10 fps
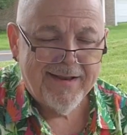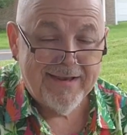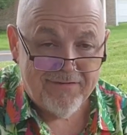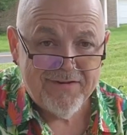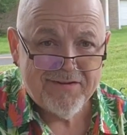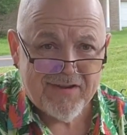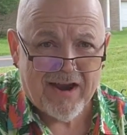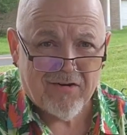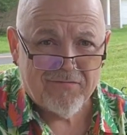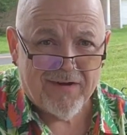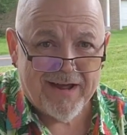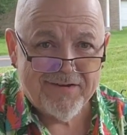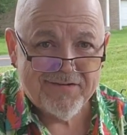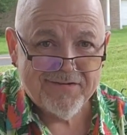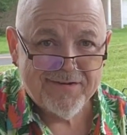A living
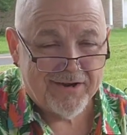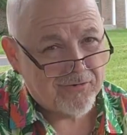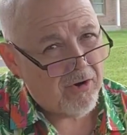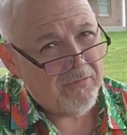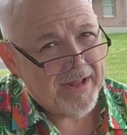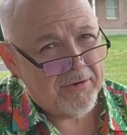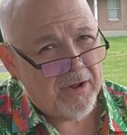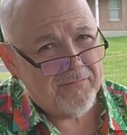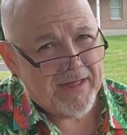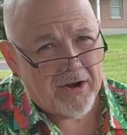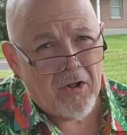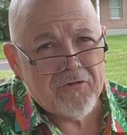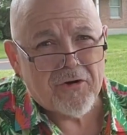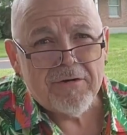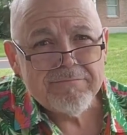sacrifice can crawl down off that
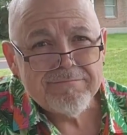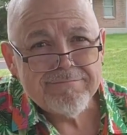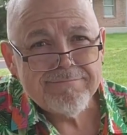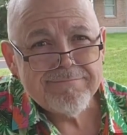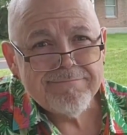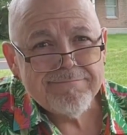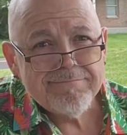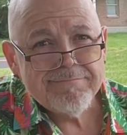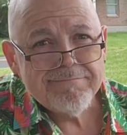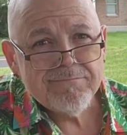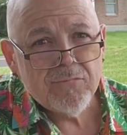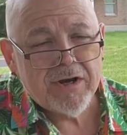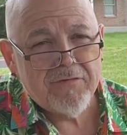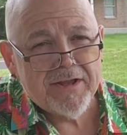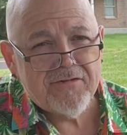altar
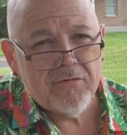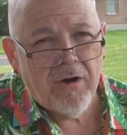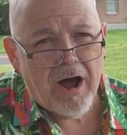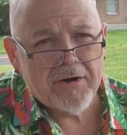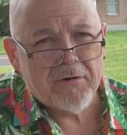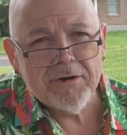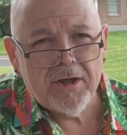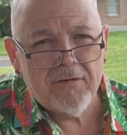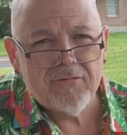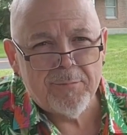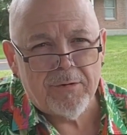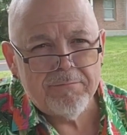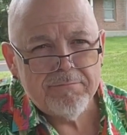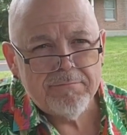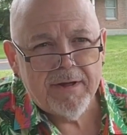whenever it gets too hot or
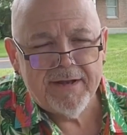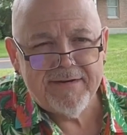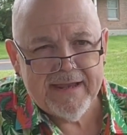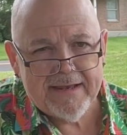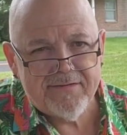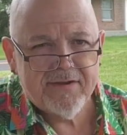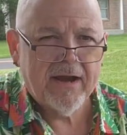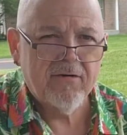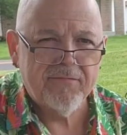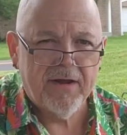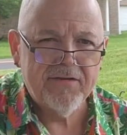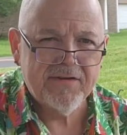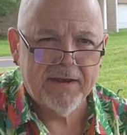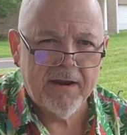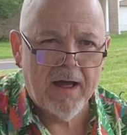uncomfortable. A dead
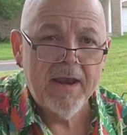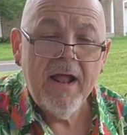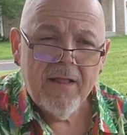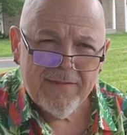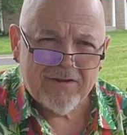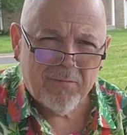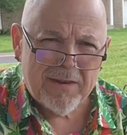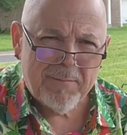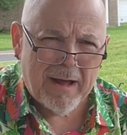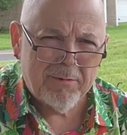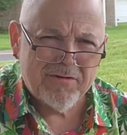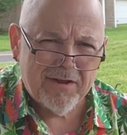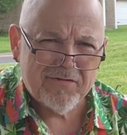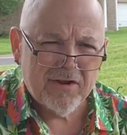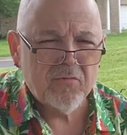sacrifice cannot. That's why the Bible
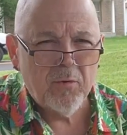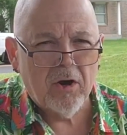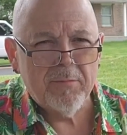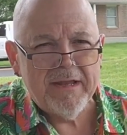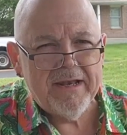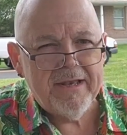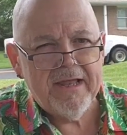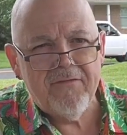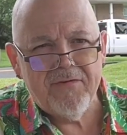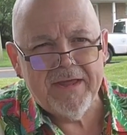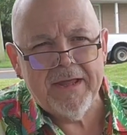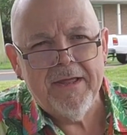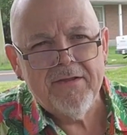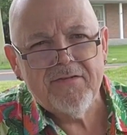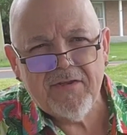tells us we are to be
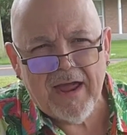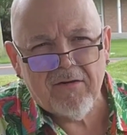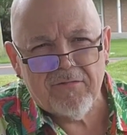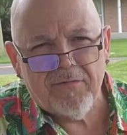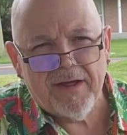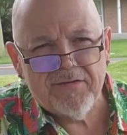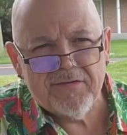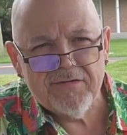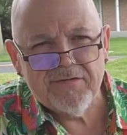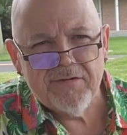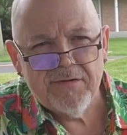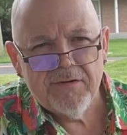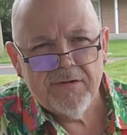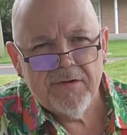living sacrifices.